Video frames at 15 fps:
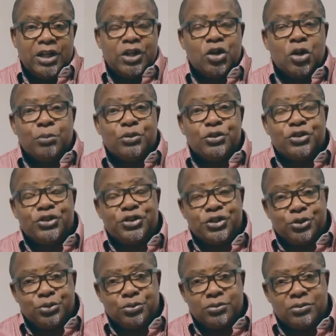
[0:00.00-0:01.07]
Number
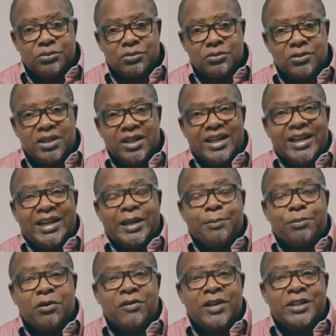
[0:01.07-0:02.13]
two,
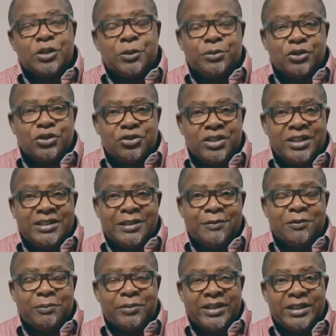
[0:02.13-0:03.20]
it provides opportunity
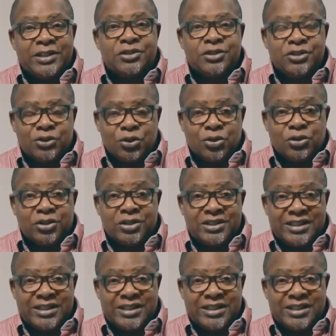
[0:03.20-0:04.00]
for pedestrians to cross